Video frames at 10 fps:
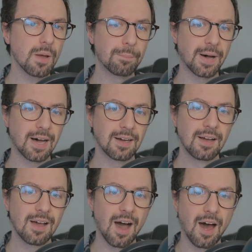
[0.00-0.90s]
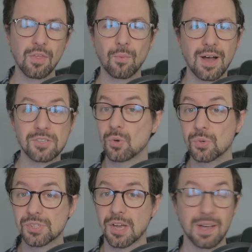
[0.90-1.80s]
But otherwise,
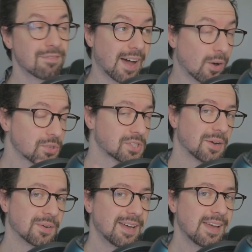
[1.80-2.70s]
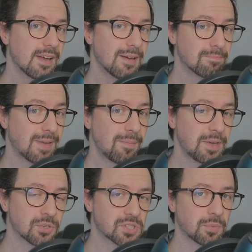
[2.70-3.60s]
also, in fact, also, Maybe
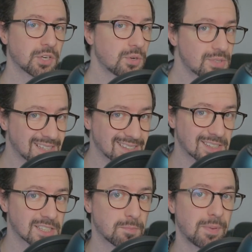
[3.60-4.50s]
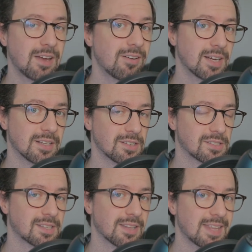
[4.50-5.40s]
you're someone who's
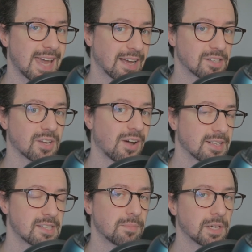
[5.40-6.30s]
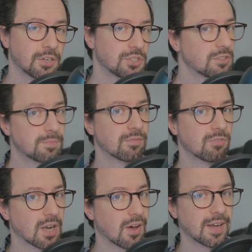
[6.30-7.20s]
experienced the anxiety because you've been
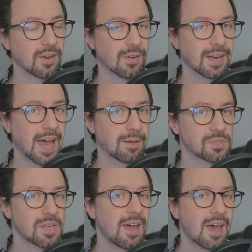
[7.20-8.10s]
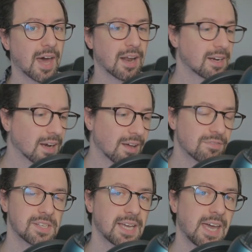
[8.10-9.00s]
reliant on apps, and I'd
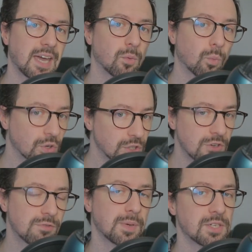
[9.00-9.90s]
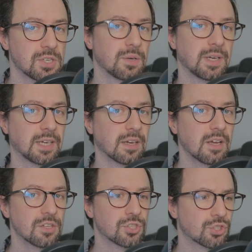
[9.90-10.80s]
love to hear what you've been doing
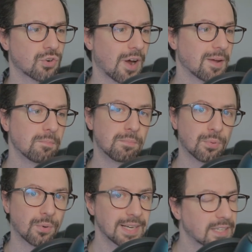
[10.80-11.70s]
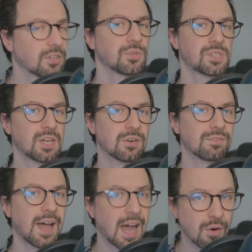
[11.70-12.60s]
to try and break
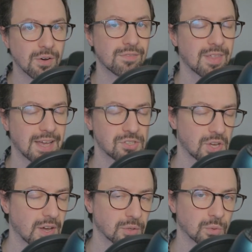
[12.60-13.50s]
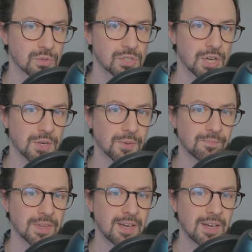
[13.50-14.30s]
yourself out of that cycle too.